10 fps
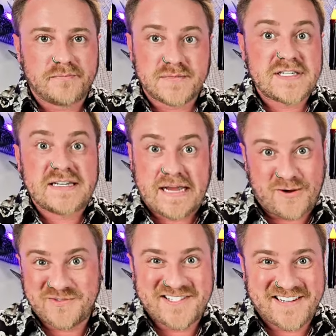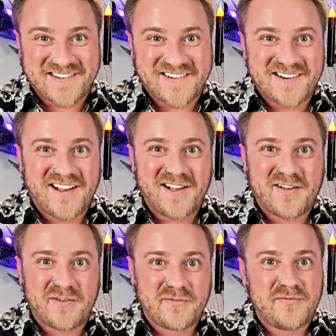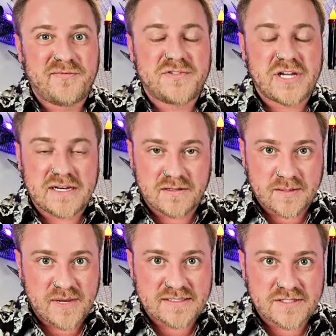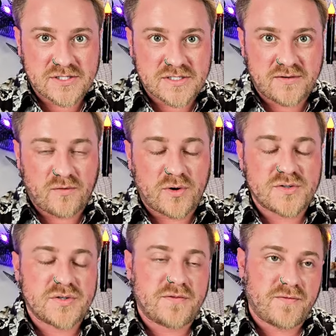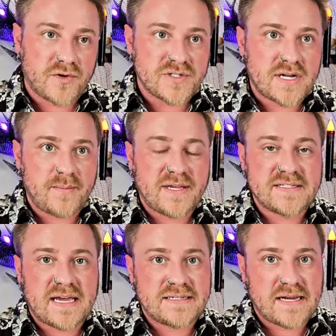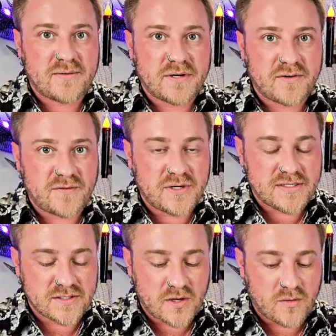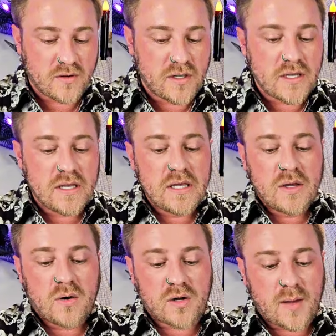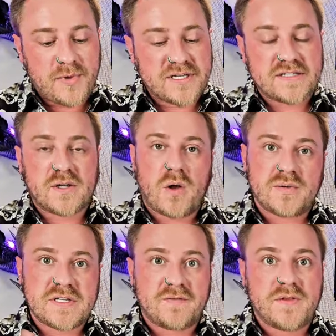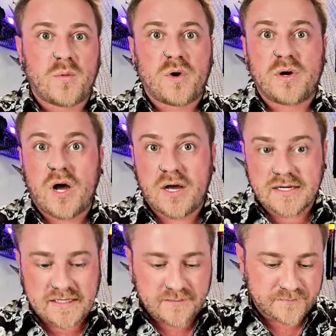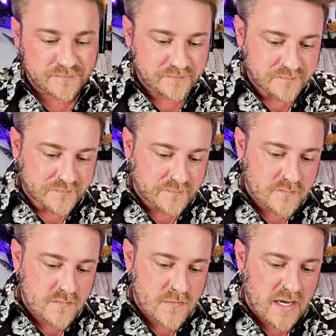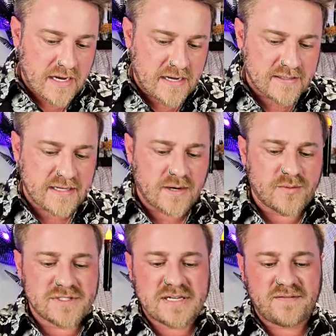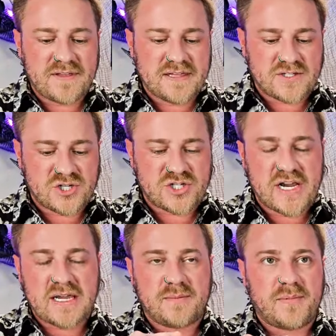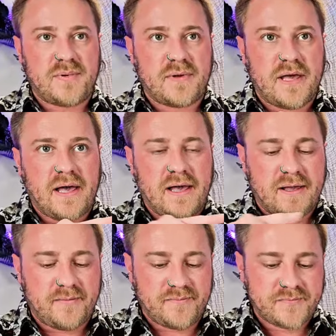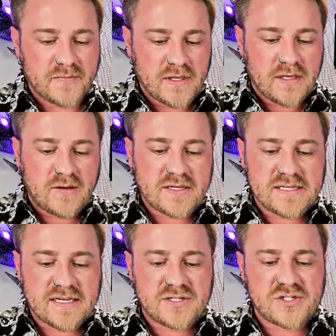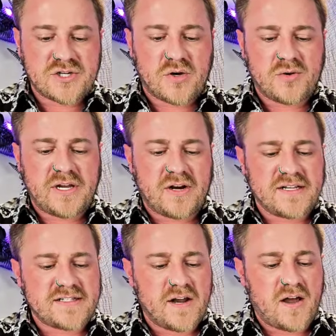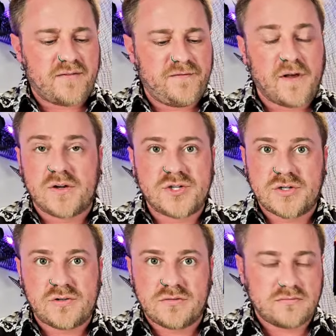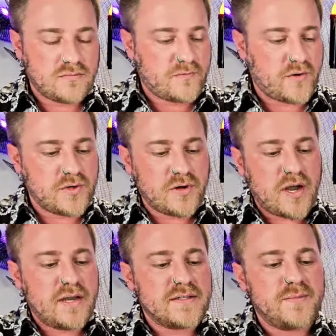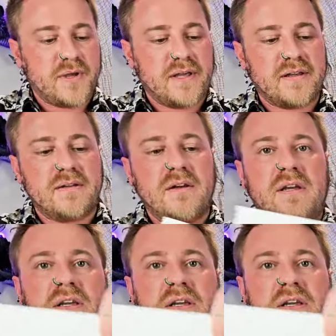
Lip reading: sit downs here of channeling messages here for you. So the first time I sat down here a few days ago or a couple days ago, I was given the word oddity. And then I was given this shape. I guess I can just show you here. It's not functional for you guys, but